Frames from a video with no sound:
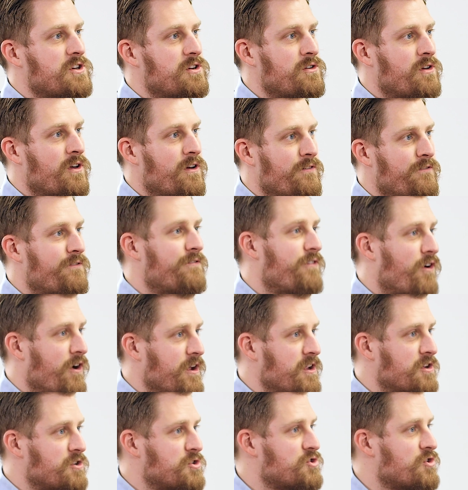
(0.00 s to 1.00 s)
you
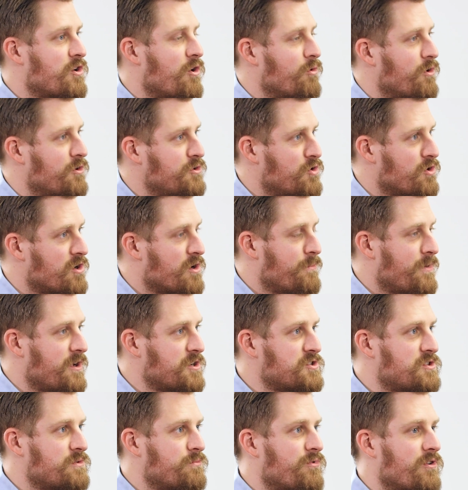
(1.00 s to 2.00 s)
fine control on your
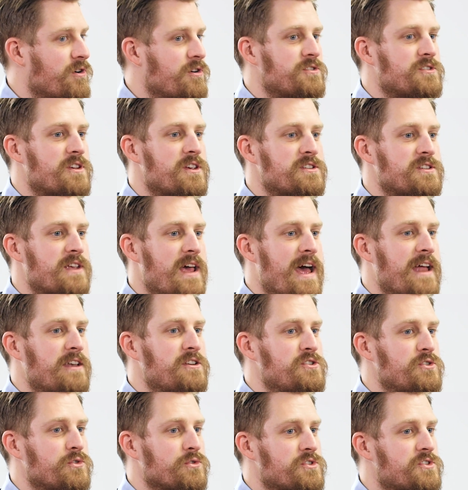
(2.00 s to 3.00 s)
combustion process
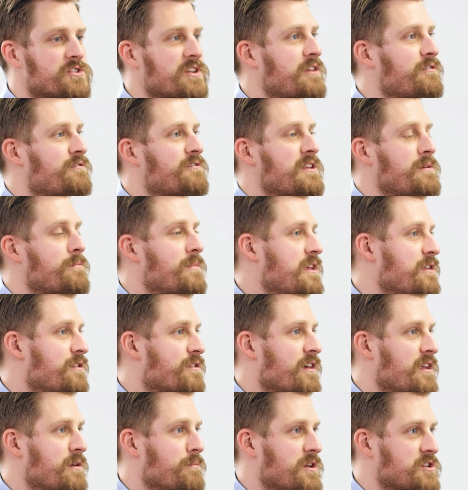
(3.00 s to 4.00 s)
and your safety methane